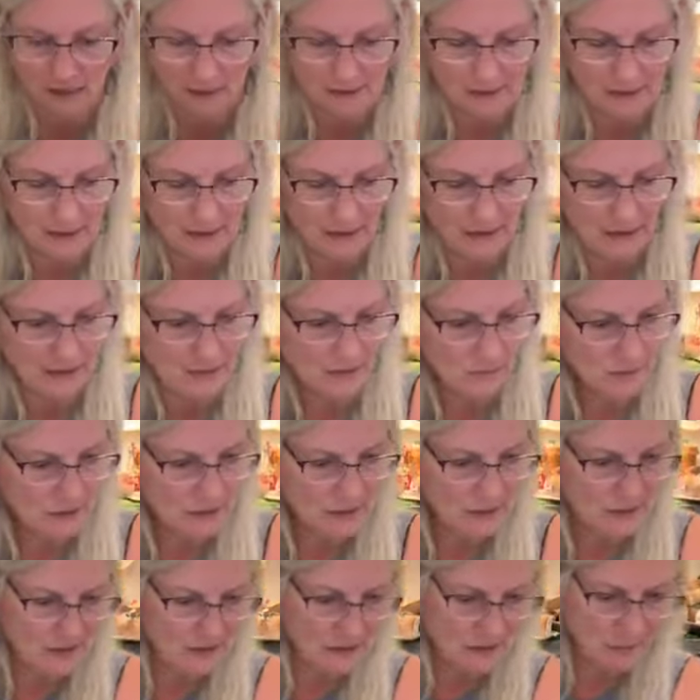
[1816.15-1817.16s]
And then this
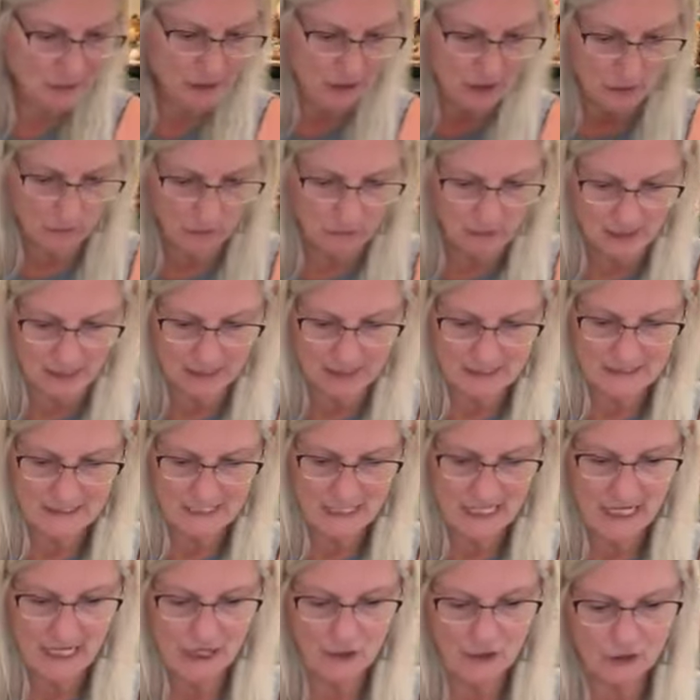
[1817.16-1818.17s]
one is the bigger one. And
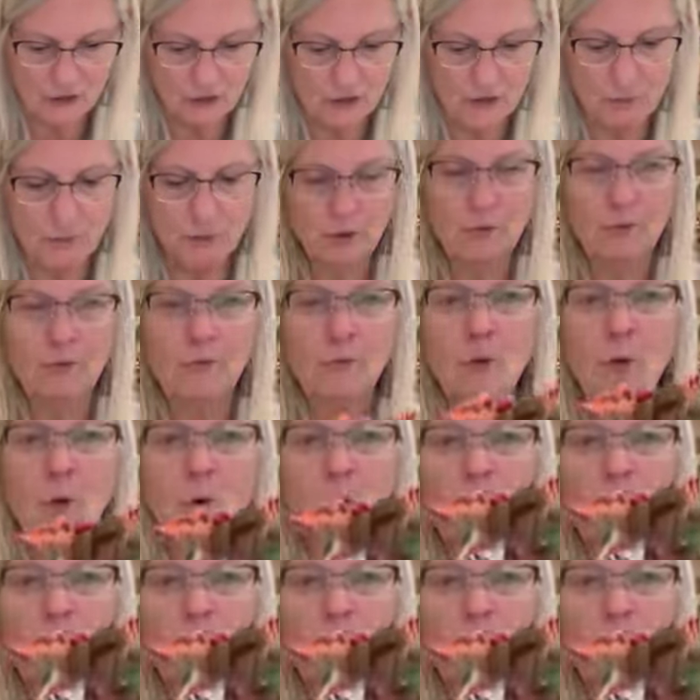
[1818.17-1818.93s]
see how you can put